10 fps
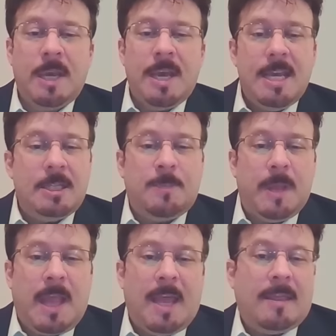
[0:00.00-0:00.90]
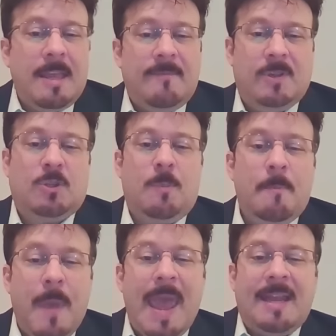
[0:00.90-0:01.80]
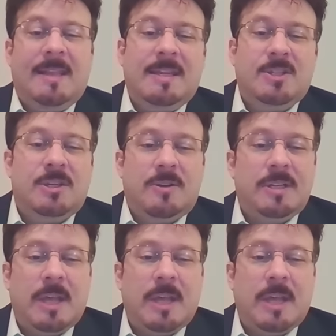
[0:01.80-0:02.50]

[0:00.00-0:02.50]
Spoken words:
He's been like the invisible man in this series.